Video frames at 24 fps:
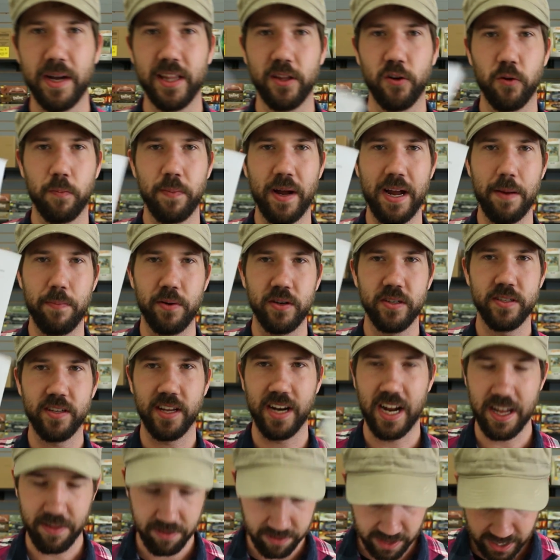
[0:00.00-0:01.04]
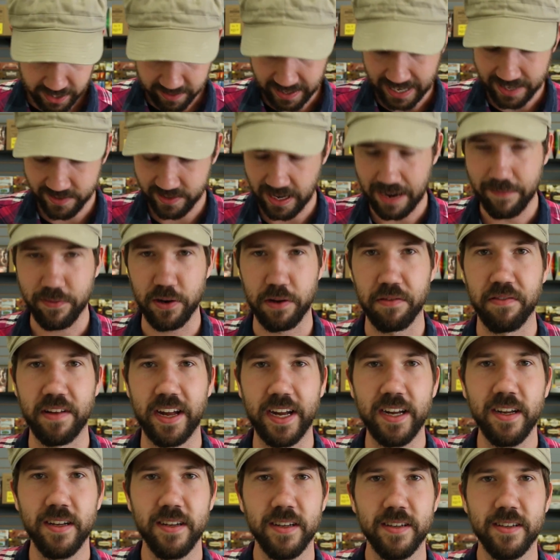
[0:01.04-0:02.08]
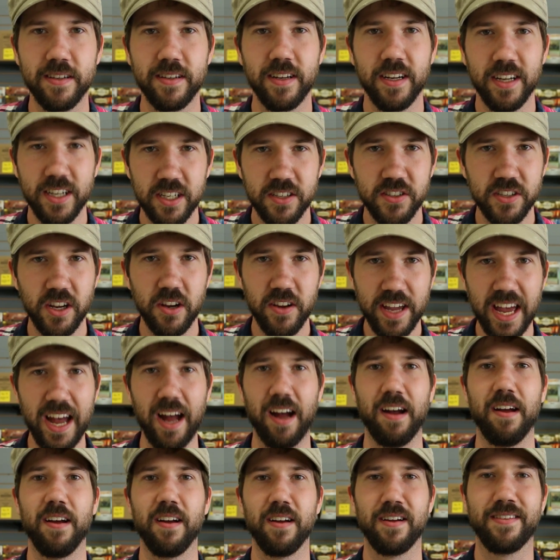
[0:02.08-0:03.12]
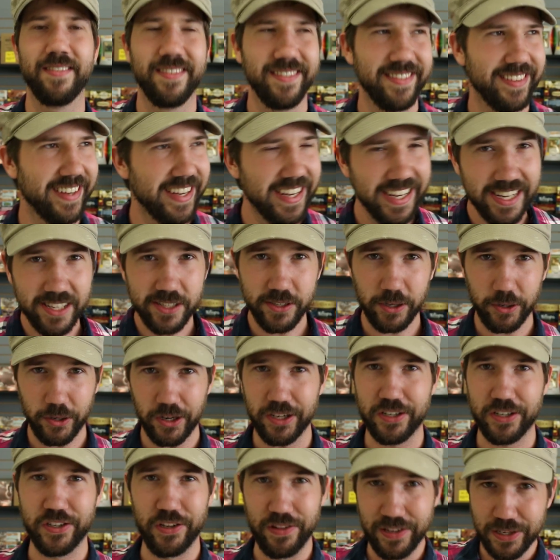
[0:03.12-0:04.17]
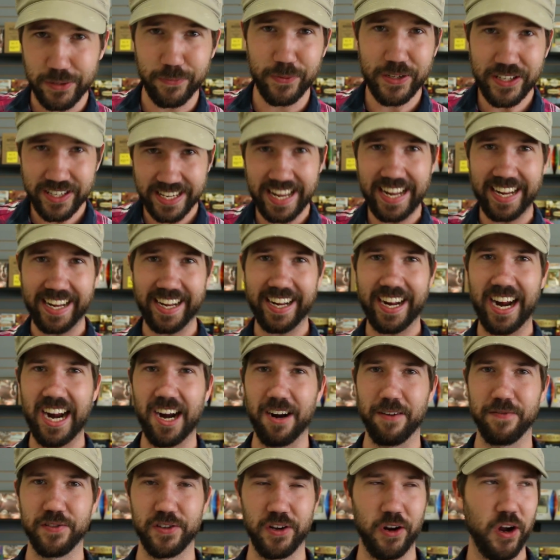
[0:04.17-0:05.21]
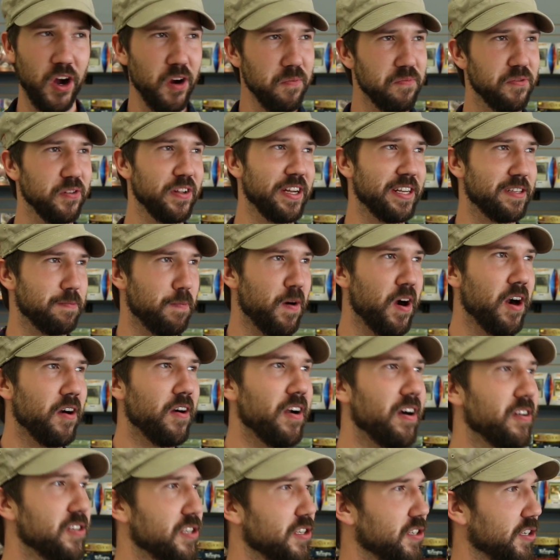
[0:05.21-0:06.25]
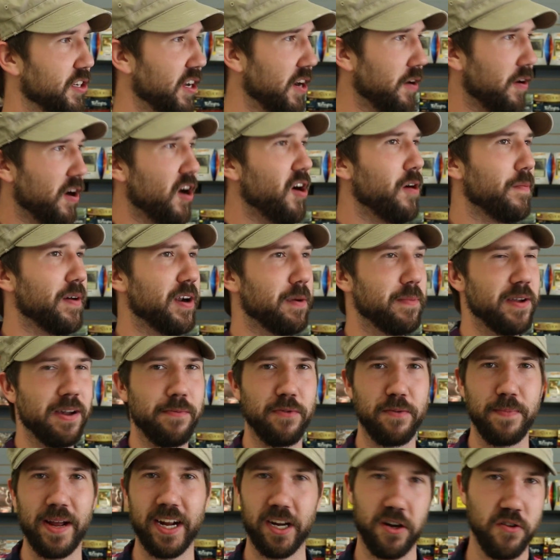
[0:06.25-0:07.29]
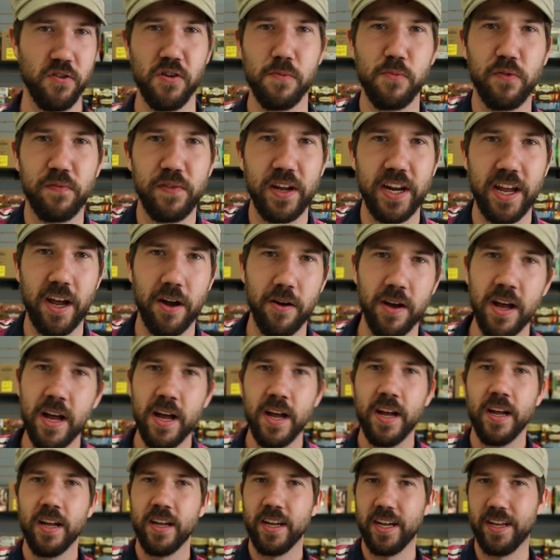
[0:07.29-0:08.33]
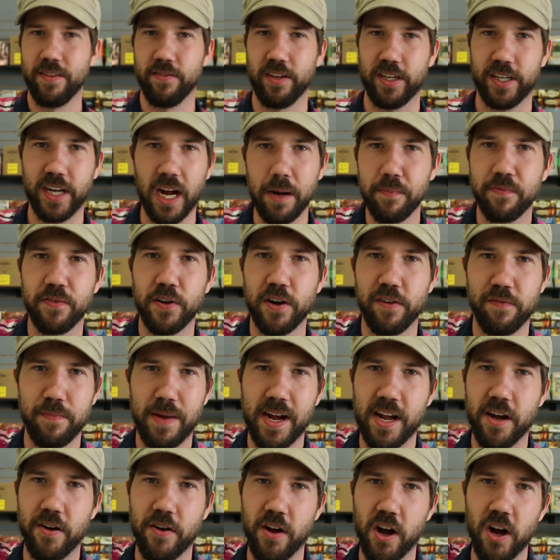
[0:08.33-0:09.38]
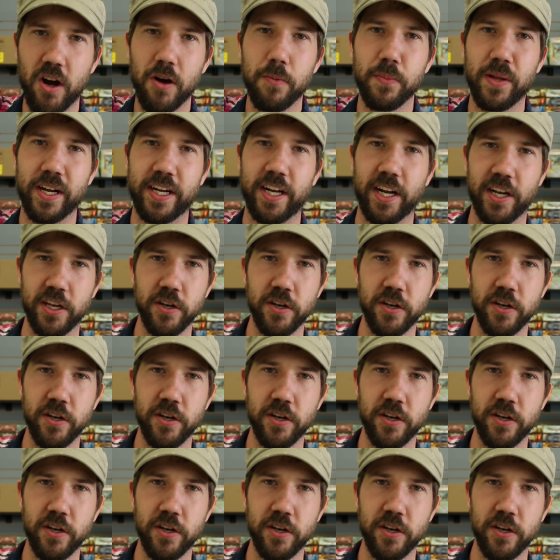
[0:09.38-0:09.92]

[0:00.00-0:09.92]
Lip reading: at my little papers, and I think that's everything. So yeah. So good, so this one's taken care of. So hopefully tomorrow I'll just go home and I'll be able to make a normal video in the comfort of my own home like I